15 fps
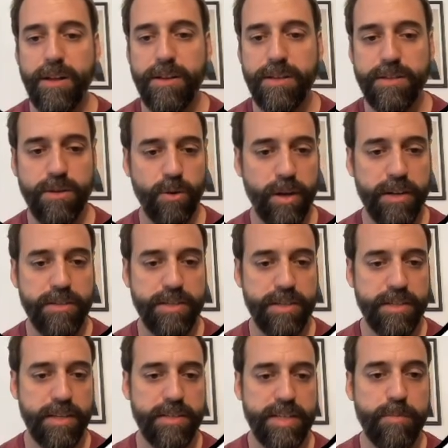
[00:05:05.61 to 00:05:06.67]
So here's
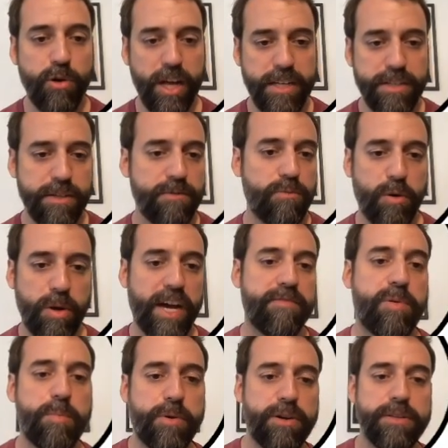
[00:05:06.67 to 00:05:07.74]
just a simulation where we have
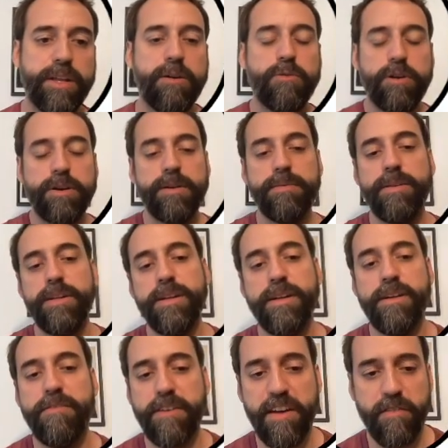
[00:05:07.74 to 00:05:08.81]
prepared our
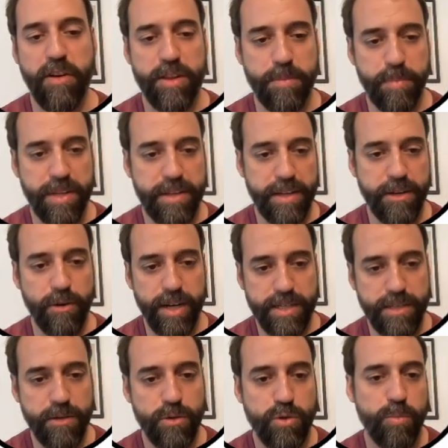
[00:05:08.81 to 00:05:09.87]
favorite
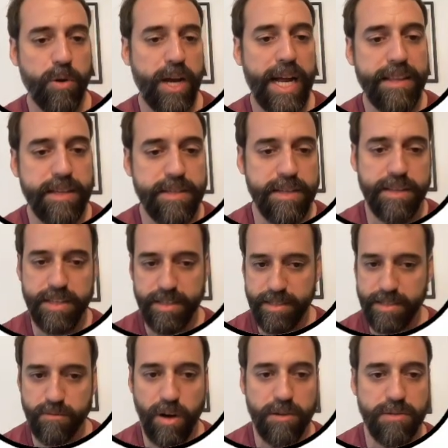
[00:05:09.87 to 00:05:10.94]
PTO-STO superlattice in
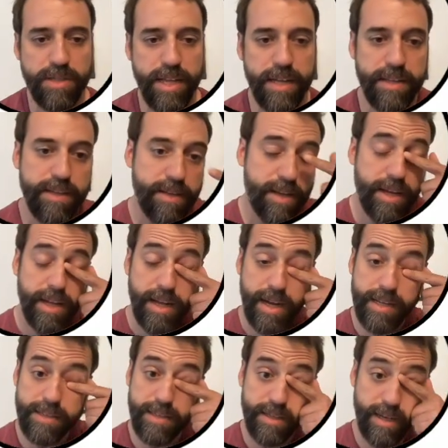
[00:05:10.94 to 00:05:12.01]
this ground state
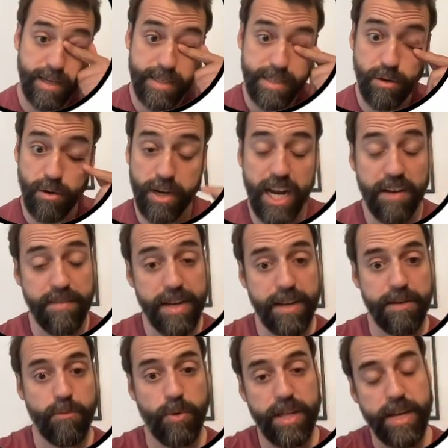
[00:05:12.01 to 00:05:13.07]
at 0
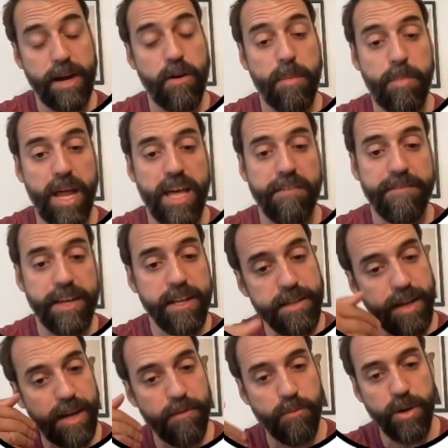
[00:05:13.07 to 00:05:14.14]
Kelvin. We now apply a
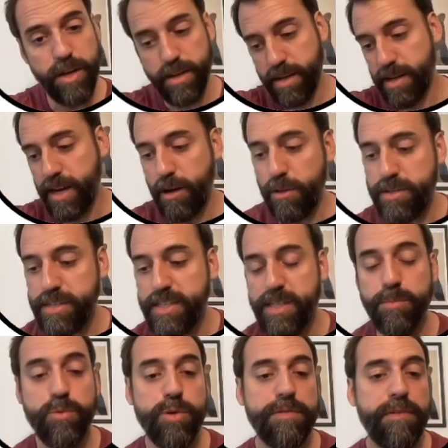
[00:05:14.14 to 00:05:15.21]
field and we allow the
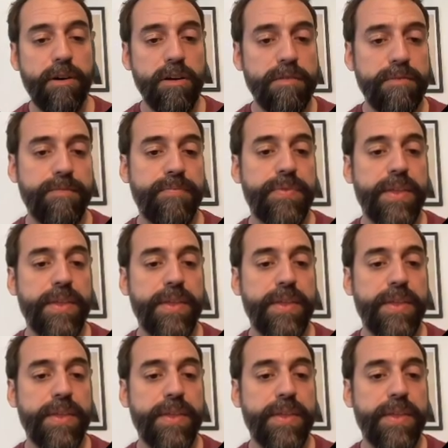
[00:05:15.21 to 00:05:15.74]
system to evolve.